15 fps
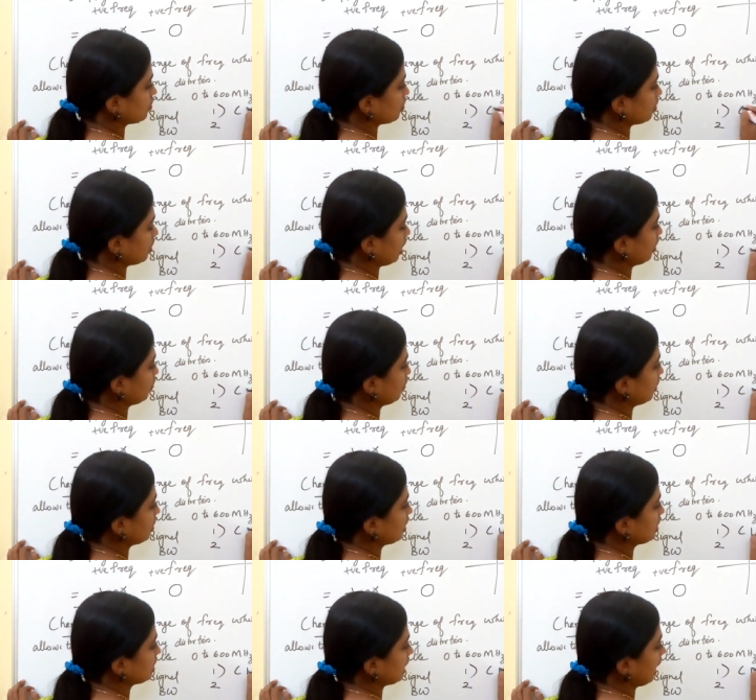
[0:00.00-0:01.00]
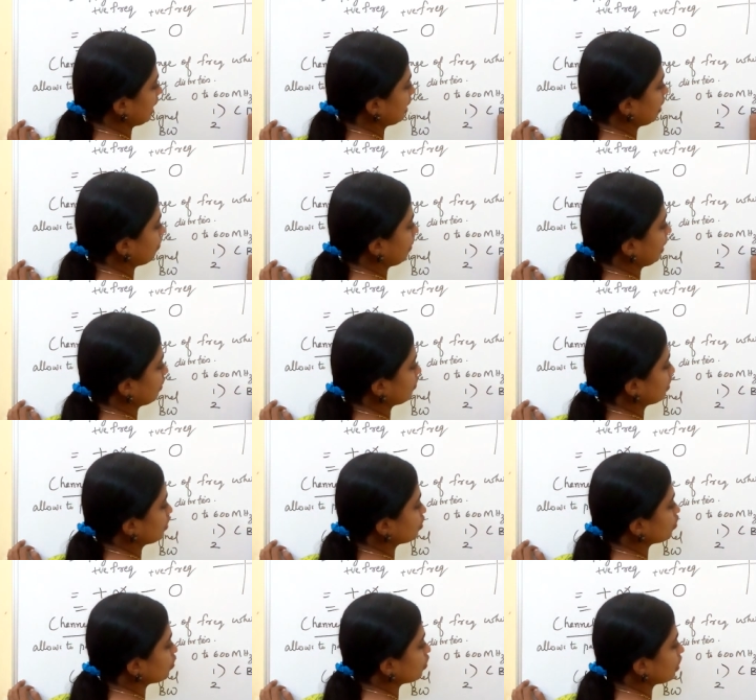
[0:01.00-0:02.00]
convert the channel bandwidth
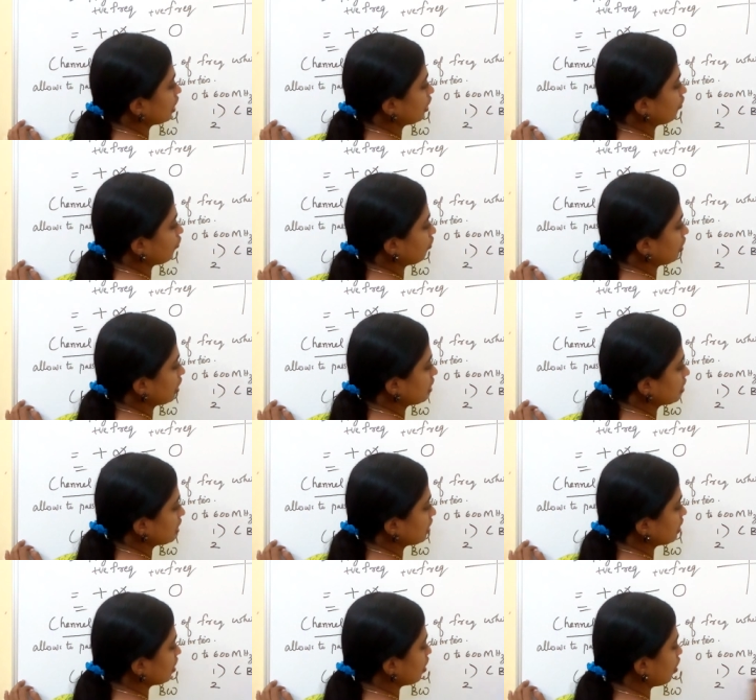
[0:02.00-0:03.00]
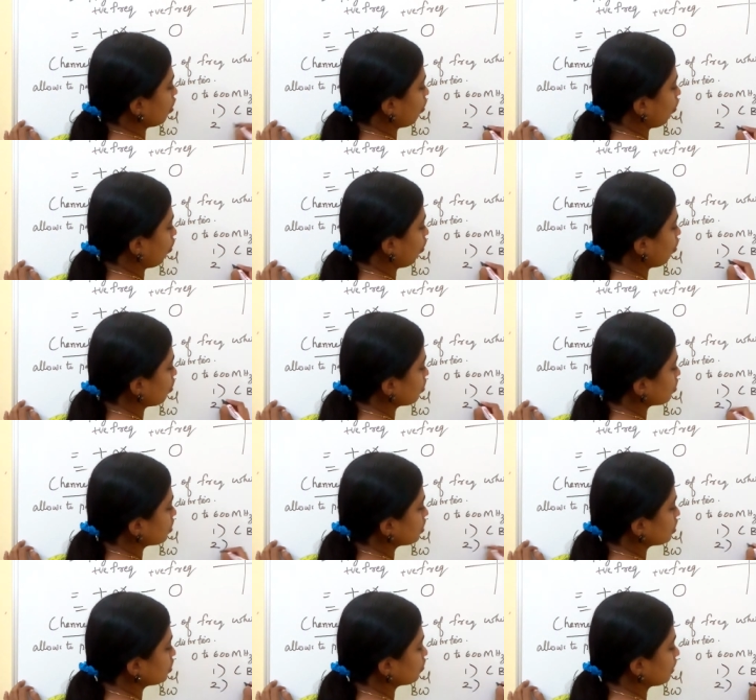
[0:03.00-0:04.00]
to infinity or
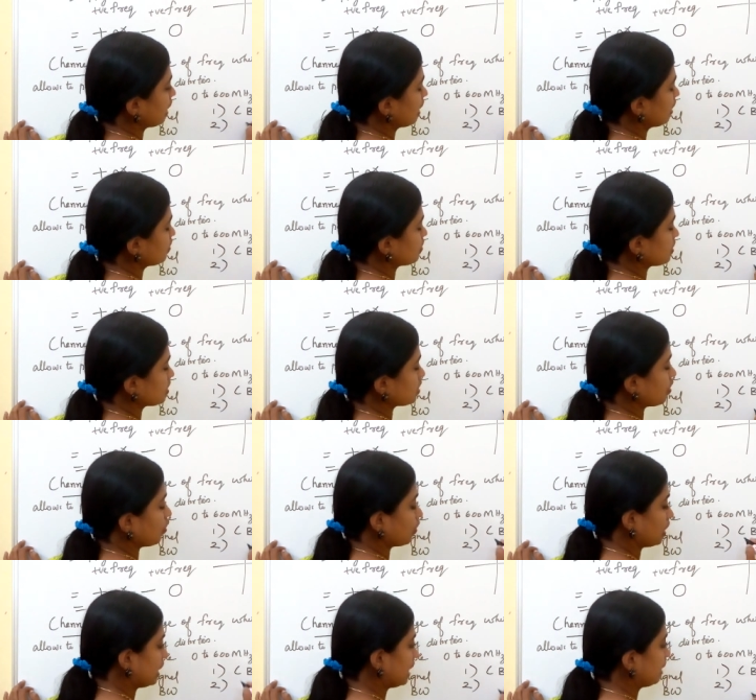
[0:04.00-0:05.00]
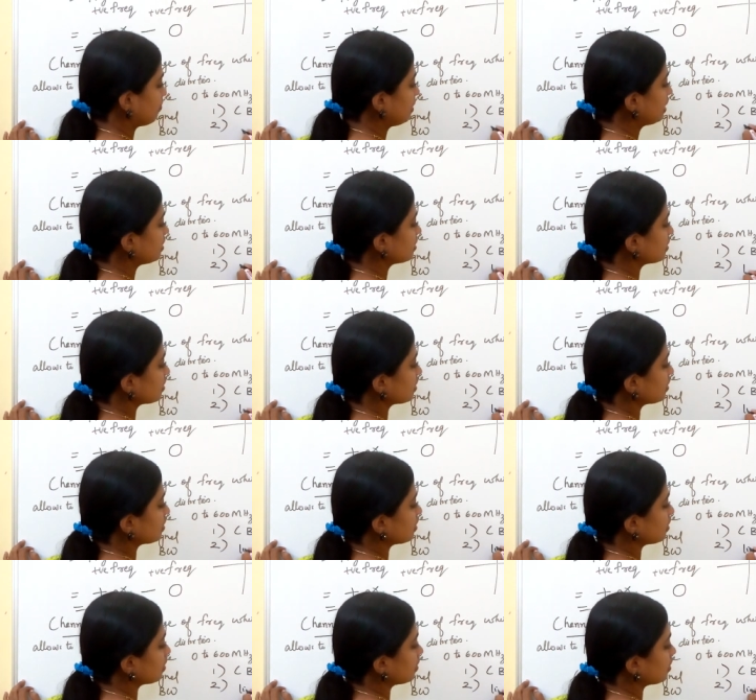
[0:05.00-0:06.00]
to reduce or limit
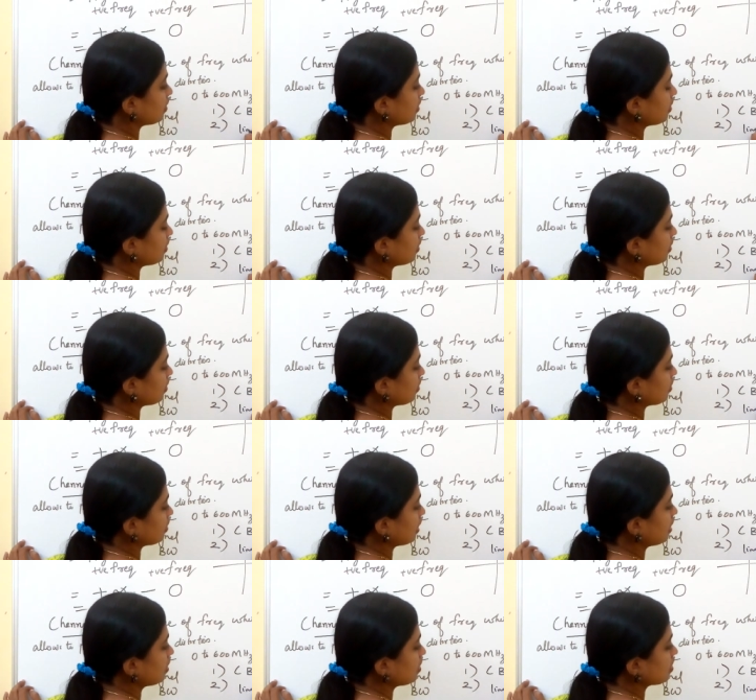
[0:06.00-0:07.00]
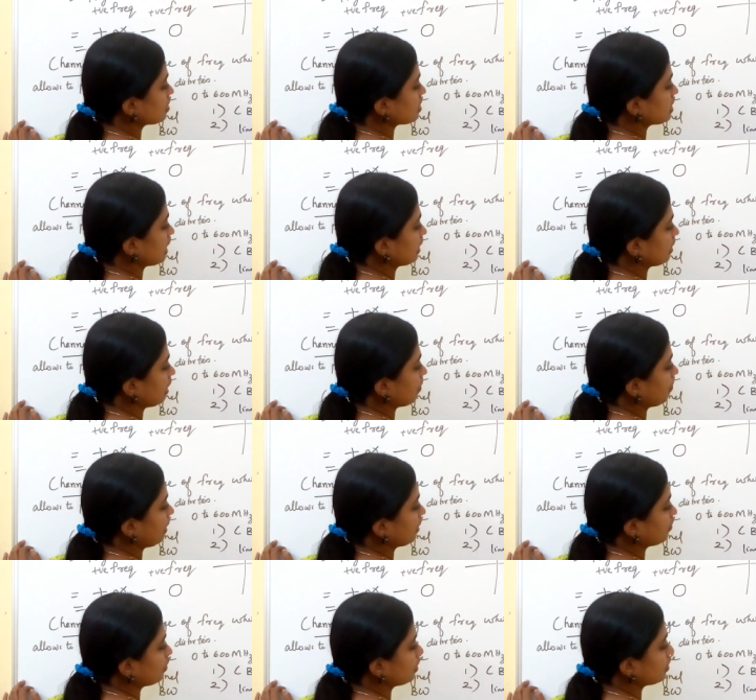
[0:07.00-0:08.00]
the signal
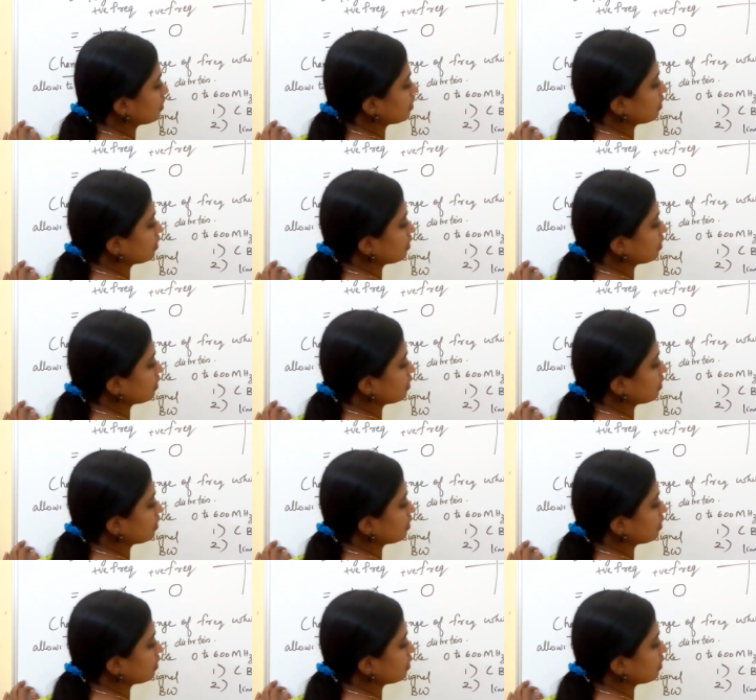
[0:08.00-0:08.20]
bandwidth.